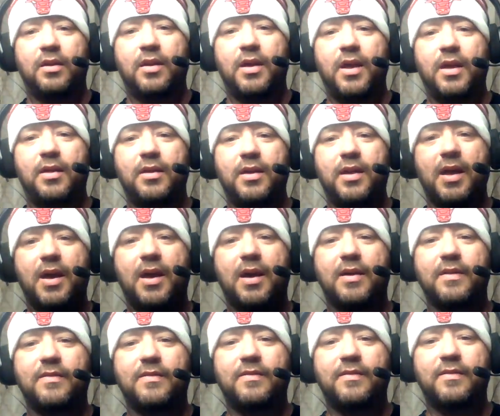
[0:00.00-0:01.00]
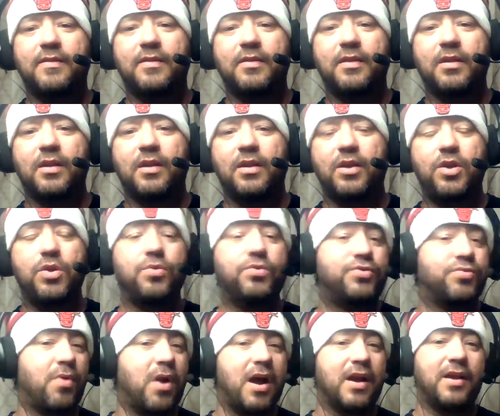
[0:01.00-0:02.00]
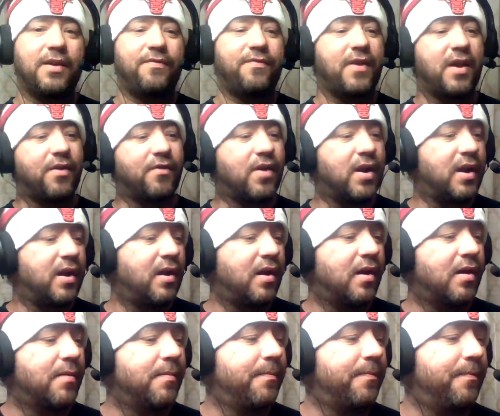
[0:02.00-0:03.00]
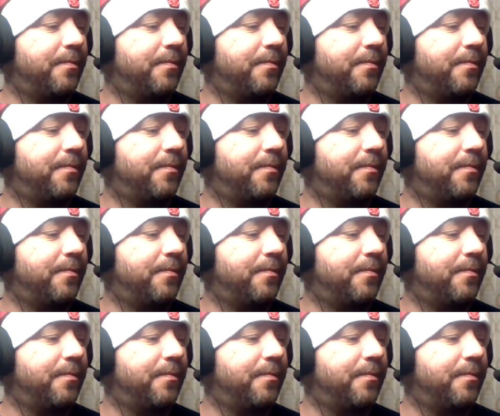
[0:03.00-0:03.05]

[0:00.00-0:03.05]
Hell yes. Huge Rocky fan right here.